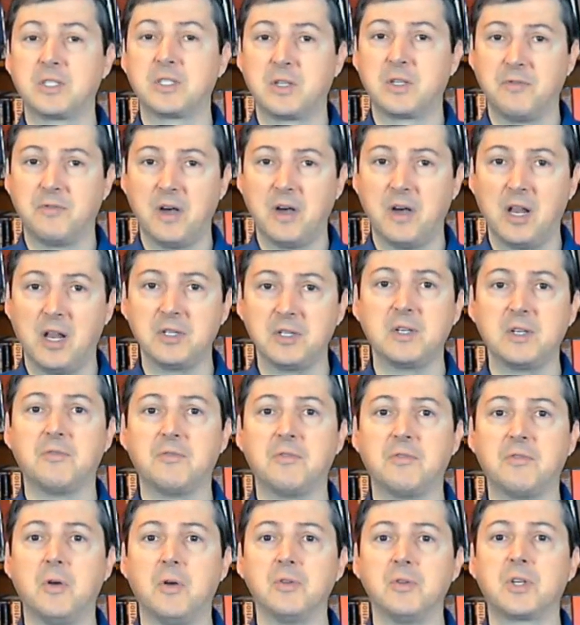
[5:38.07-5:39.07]
That's the
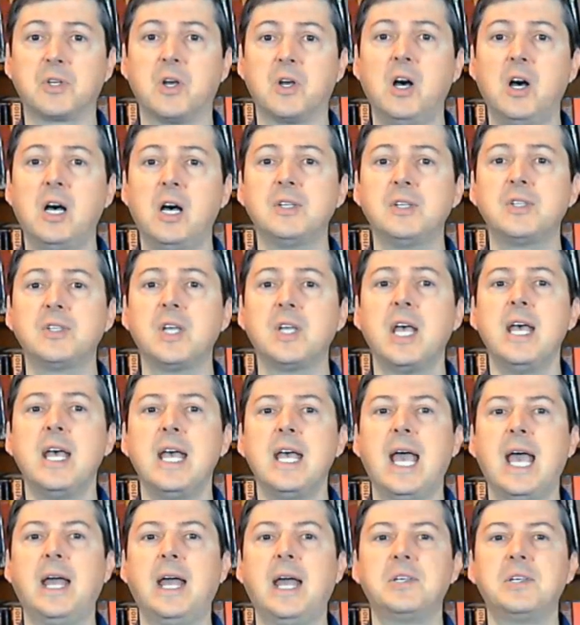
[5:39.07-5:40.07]
fallacy of false cause,
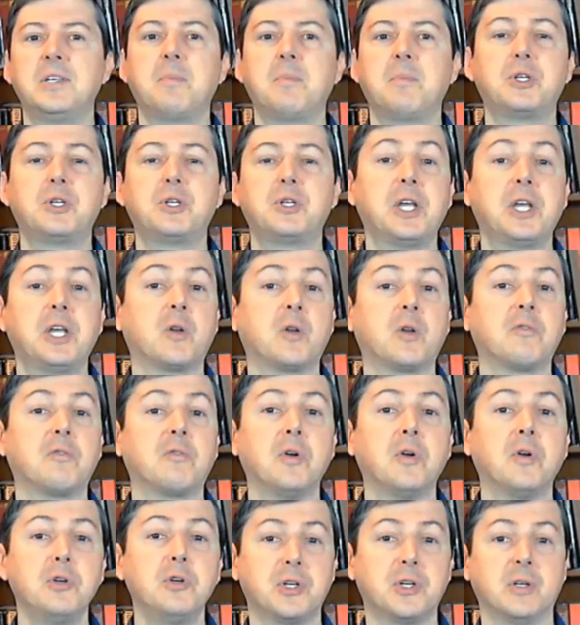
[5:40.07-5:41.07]
and is a
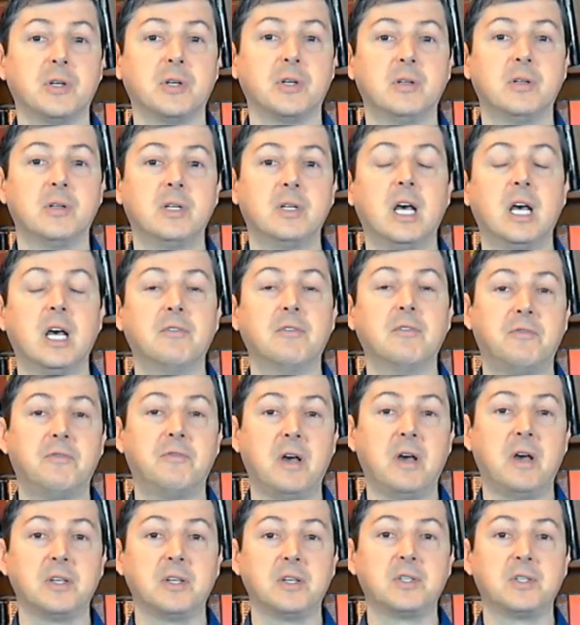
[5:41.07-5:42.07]
particular version
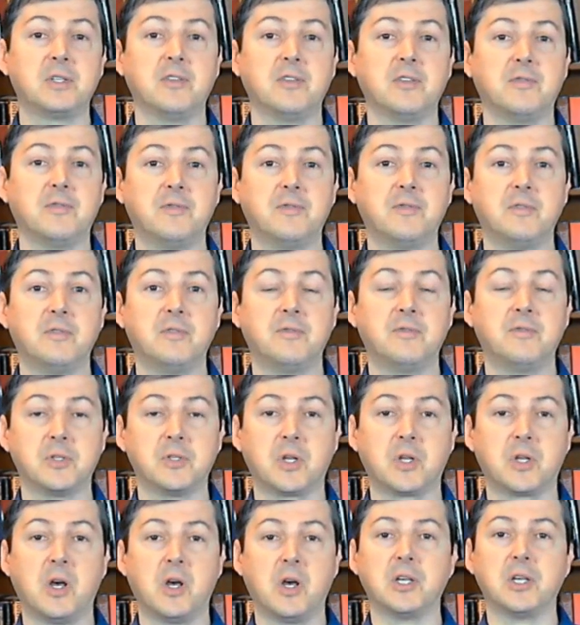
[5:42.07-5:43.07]
of the fallacy of
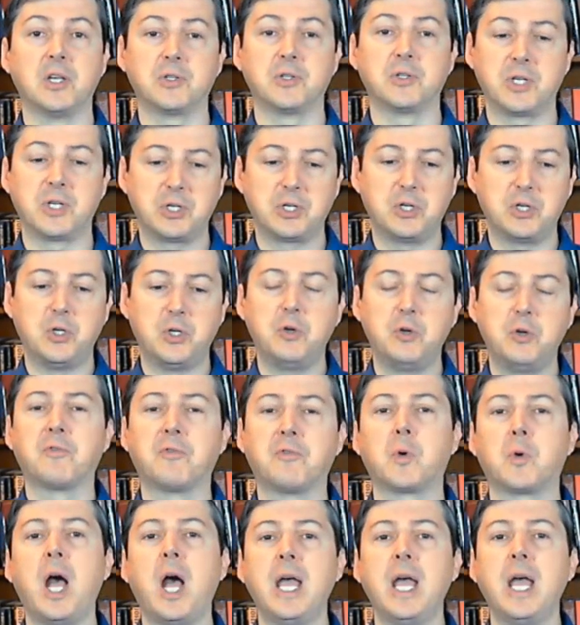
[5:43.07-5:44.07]
false cause. There's actually
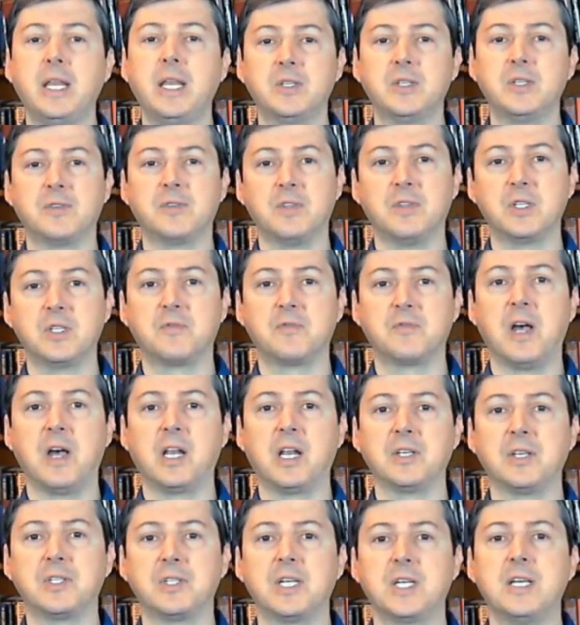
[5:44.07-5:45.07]
two varieties of
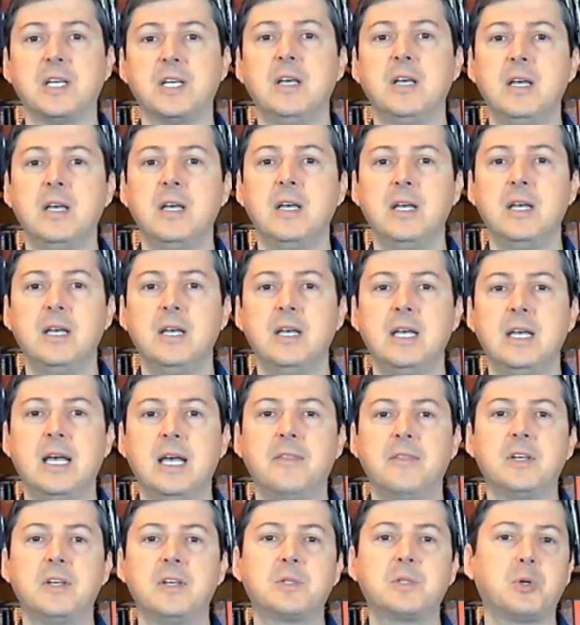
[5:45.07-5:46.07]
this fallacy,
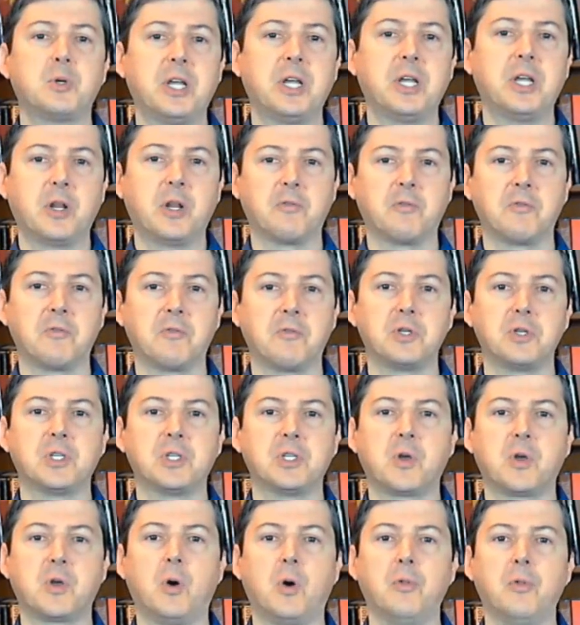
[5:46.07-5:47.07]
and this particular
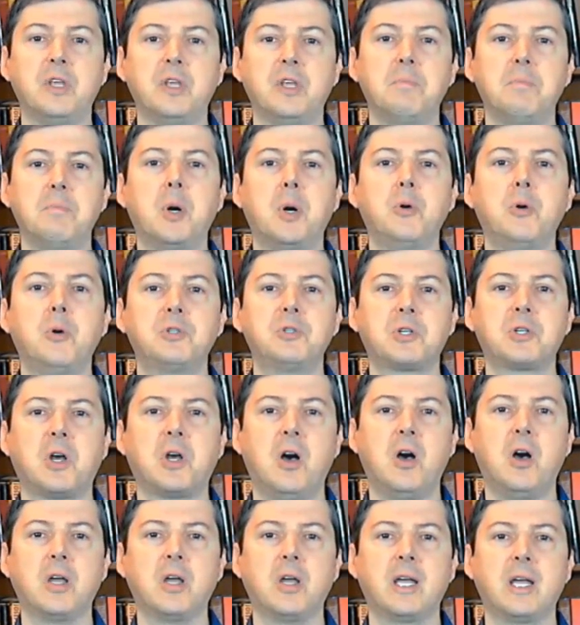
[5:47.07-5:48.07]
version is called the
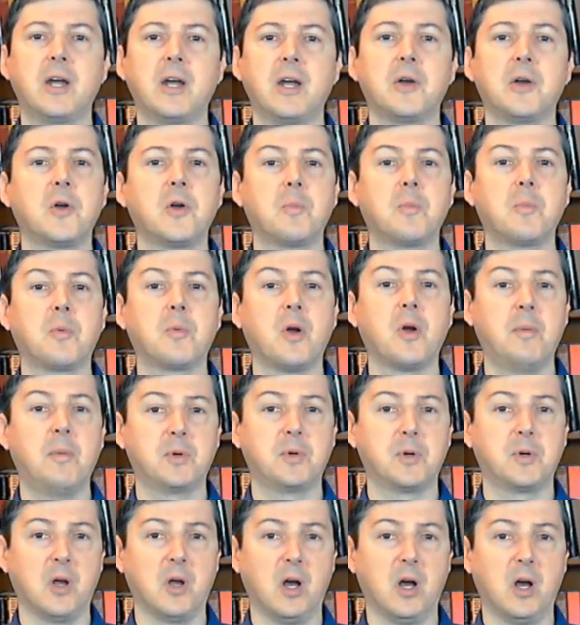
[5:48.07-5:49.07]
post hoc ergo
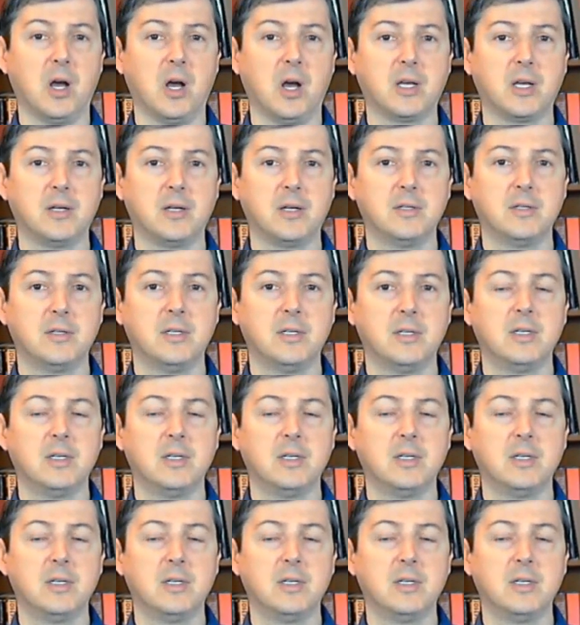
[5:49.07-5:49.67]
propter hoc.